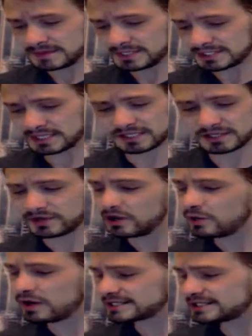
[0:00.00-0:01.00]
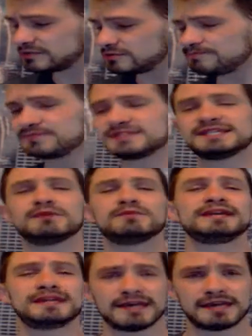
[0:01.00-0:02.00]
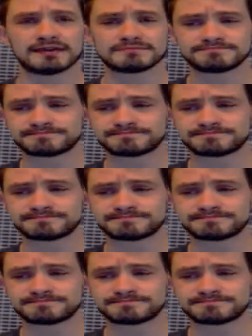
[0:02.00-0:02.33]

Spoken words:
It's not that we don't want to, it's that we can't.